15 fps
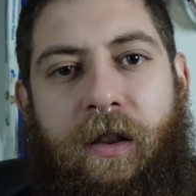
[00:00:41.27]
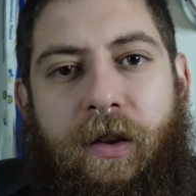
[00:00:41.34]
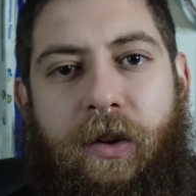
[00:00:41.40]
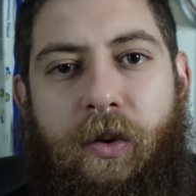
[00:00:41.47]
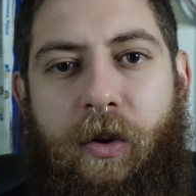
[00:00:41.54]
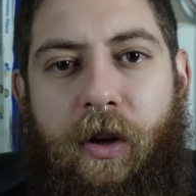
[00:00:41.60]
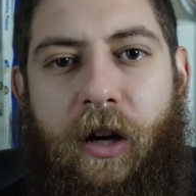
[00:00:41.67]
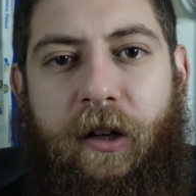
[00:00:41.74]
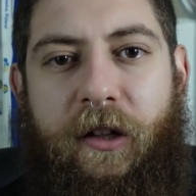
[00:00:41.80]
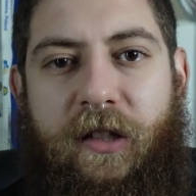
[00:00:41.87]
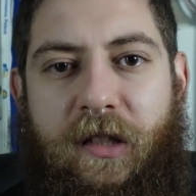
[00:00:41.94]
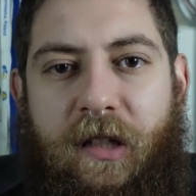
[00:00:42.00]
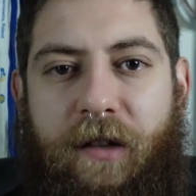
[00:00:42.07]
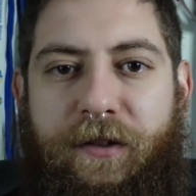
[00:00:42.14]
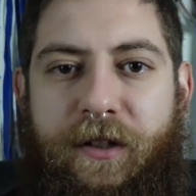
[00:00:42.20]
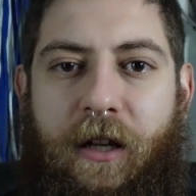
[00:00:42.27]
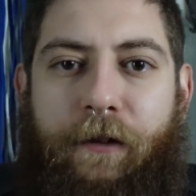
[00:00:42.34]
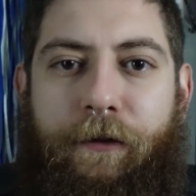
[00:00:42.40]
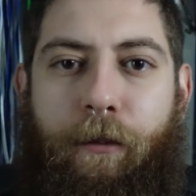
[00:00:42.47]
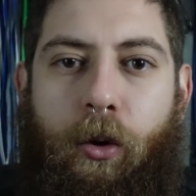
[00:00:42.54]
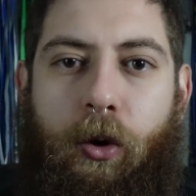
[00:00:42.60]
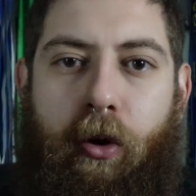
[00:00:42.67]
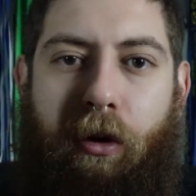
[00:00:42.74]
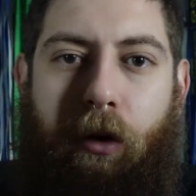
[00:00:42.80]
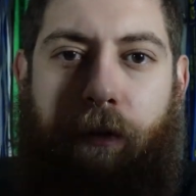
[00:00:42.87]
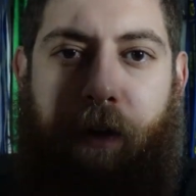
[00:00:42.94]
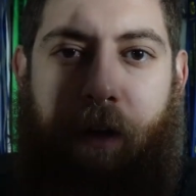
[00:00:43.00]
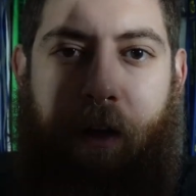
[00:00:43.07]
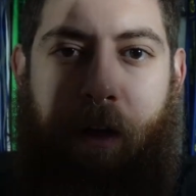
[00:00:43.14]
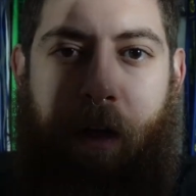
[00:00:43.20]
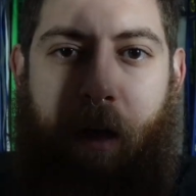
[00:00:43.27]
New era knee sleeves have more of an